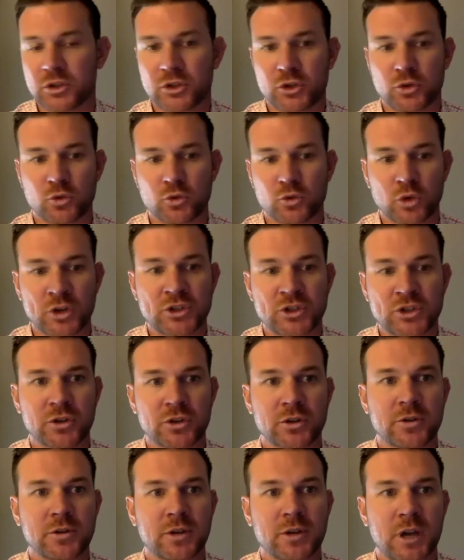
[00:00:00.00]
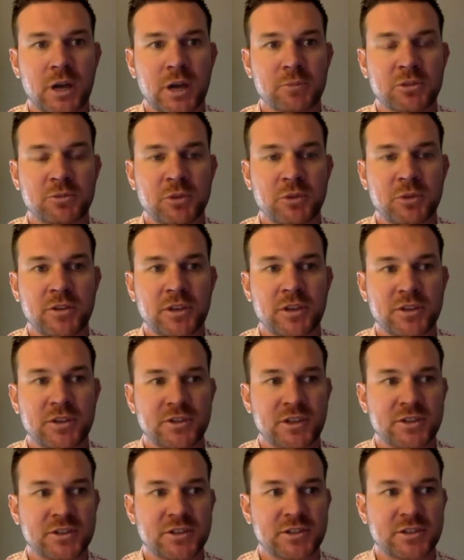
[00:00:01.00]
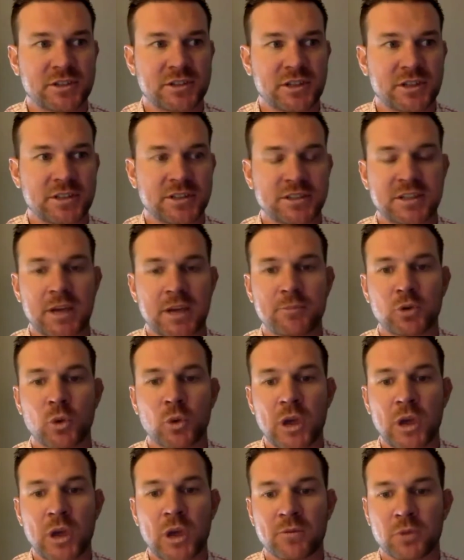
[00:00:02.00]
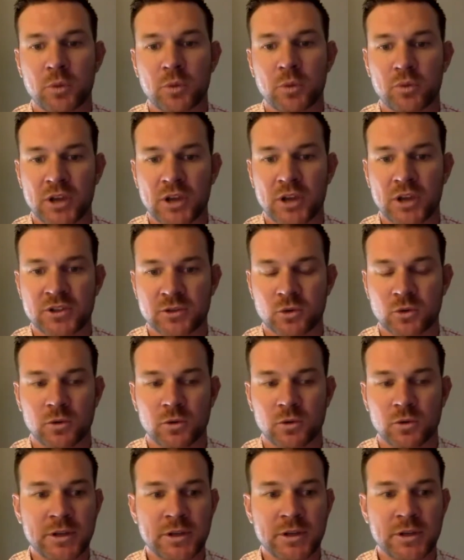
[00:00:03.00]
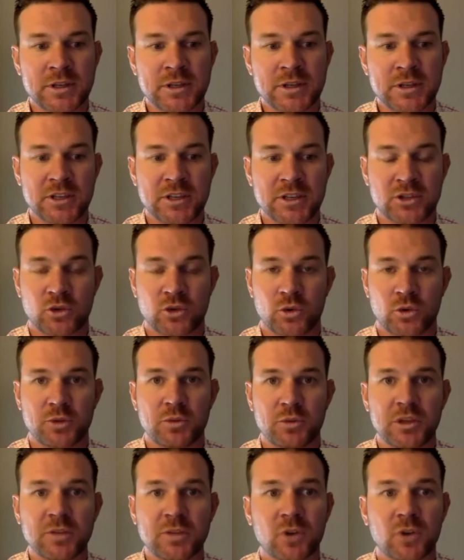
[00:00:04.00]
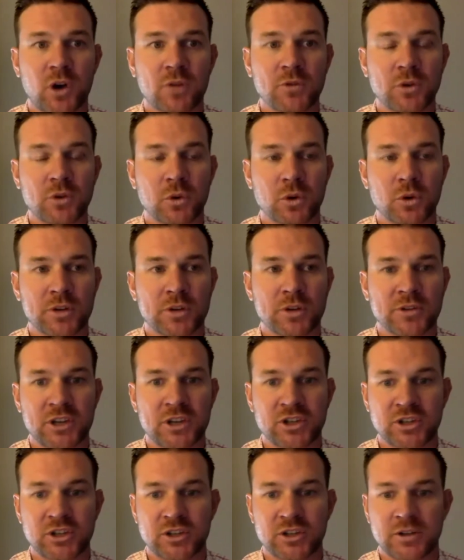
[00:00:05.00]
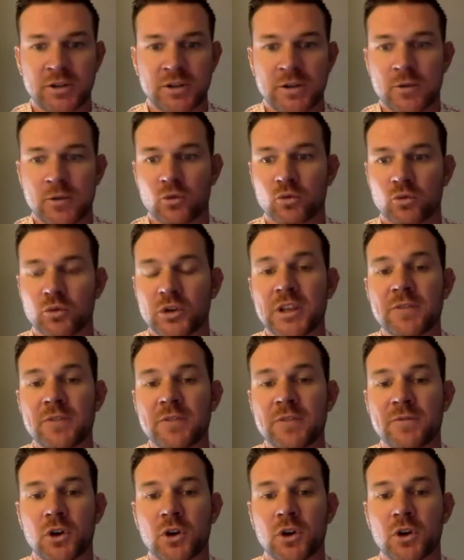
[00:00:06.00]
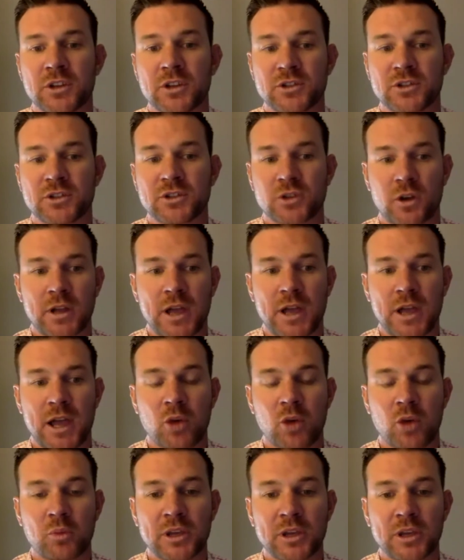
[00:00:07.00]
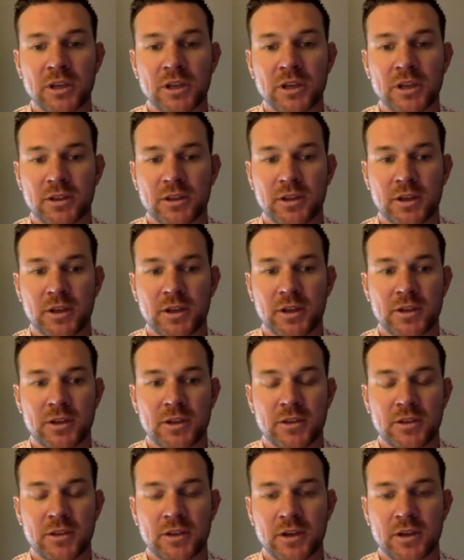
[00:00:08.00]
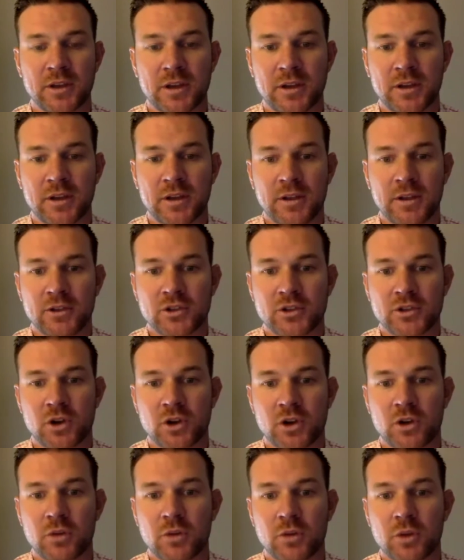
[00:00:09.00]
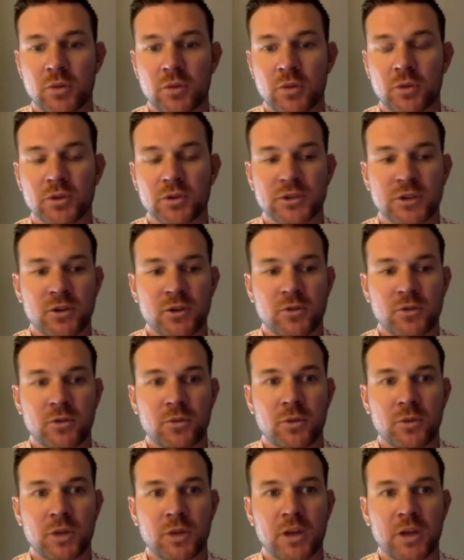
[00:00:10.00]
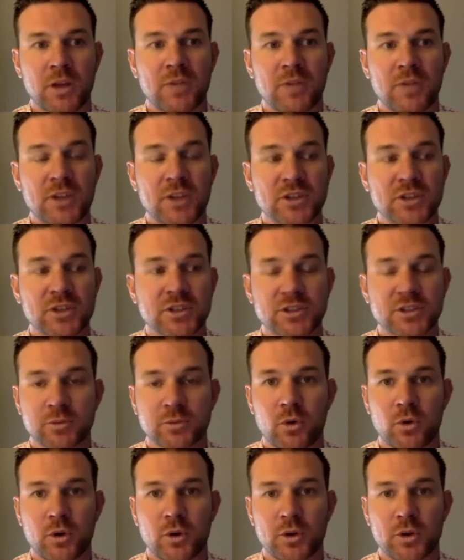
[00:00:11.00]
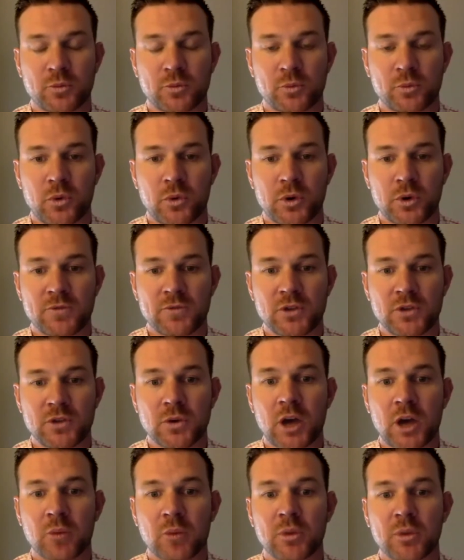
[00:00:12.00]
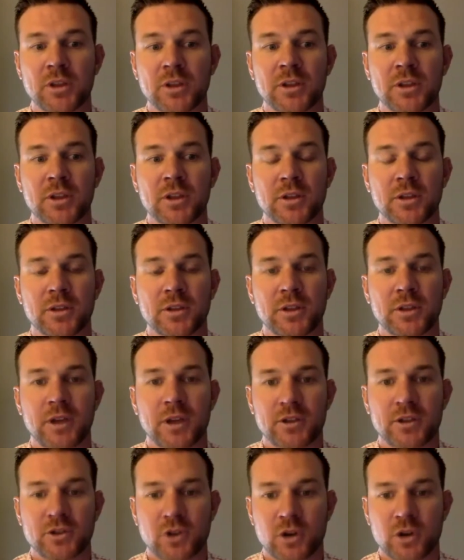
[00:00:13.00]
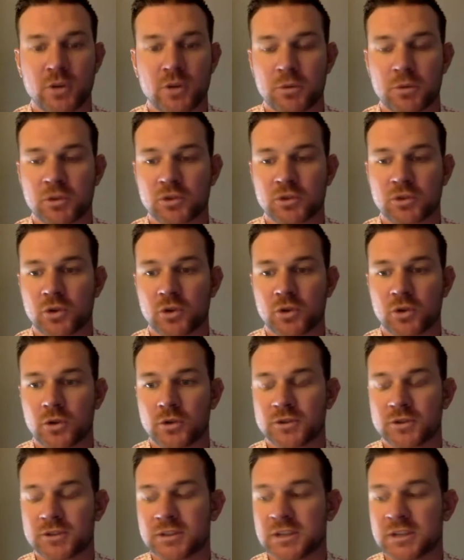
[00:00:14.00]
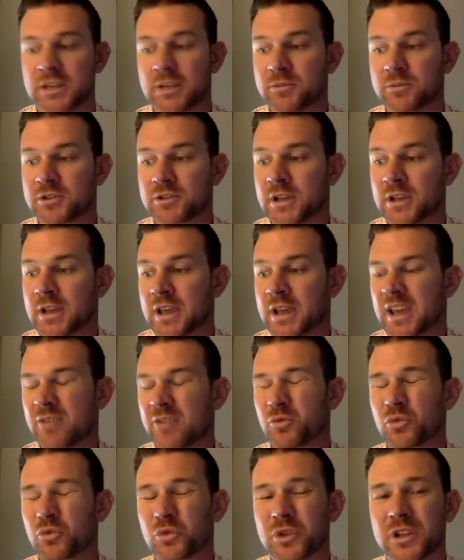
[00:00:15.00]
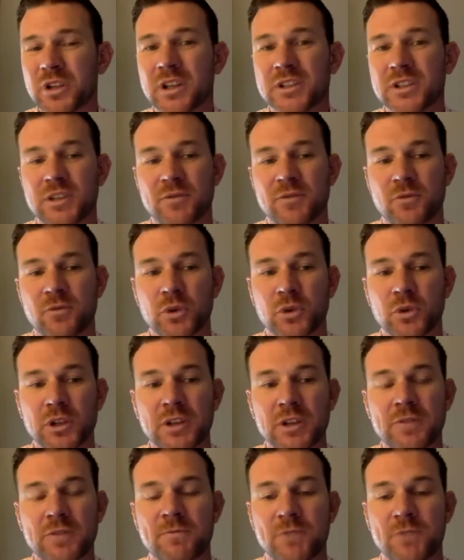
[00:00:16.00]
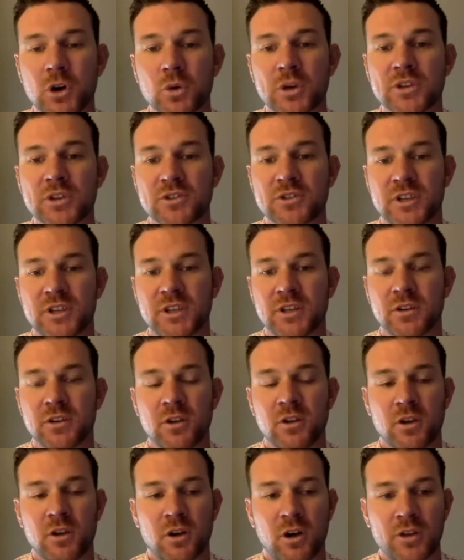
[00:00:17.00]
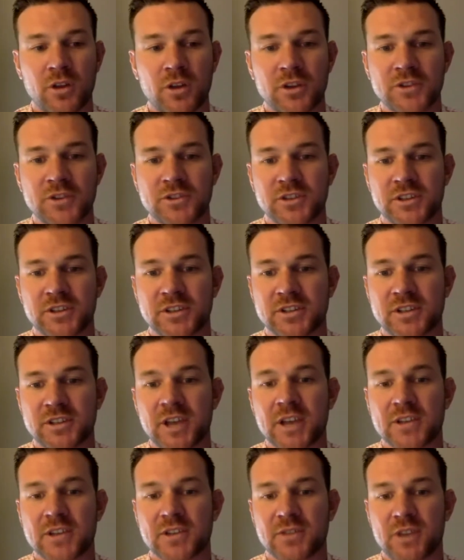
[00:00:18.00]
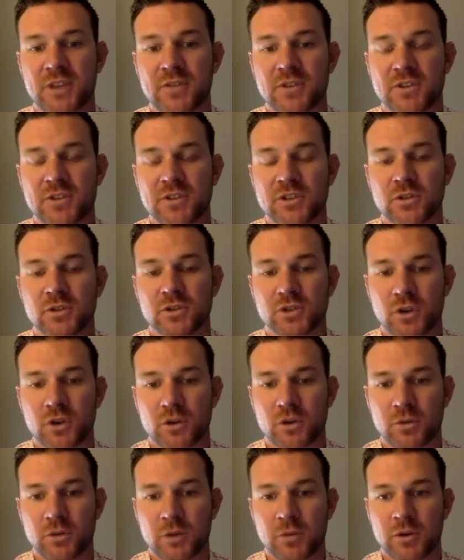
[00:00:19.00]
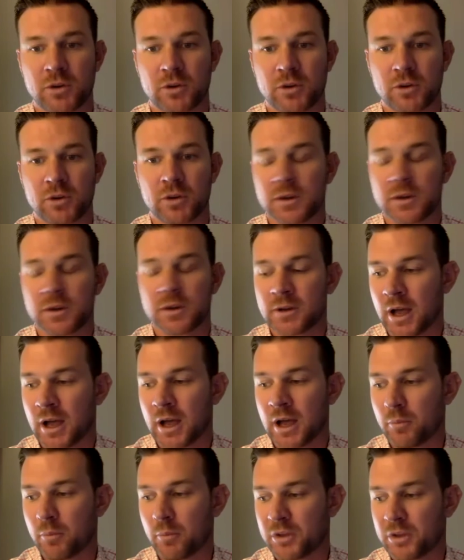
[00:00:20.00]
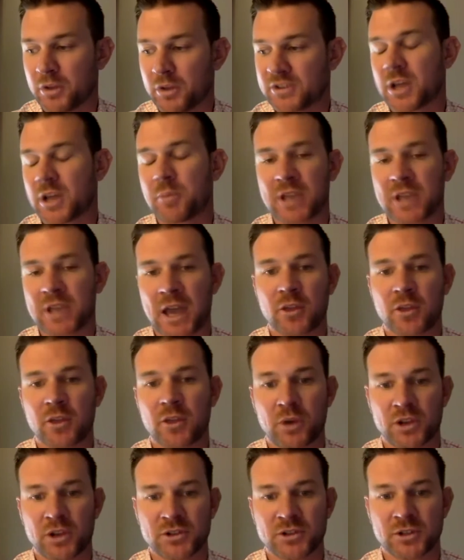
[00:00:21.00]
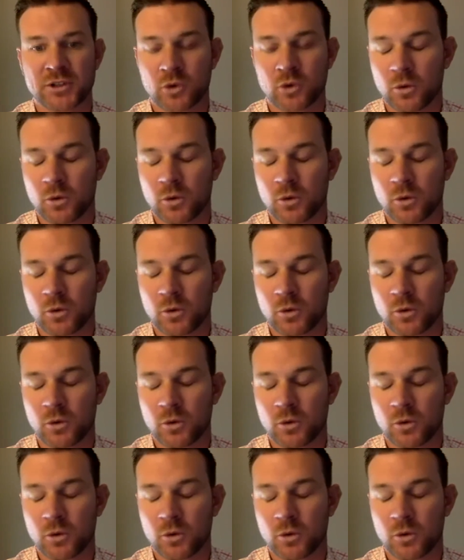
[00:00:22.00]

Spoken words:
Richard Smith has stepped away from the president role. He's going to be involved in the organization, really focused on helping the charter members from an evangelistic point of view, helping the charter members grow their teams, and really focusing on the success of every single charter member, but stepping out of the president role.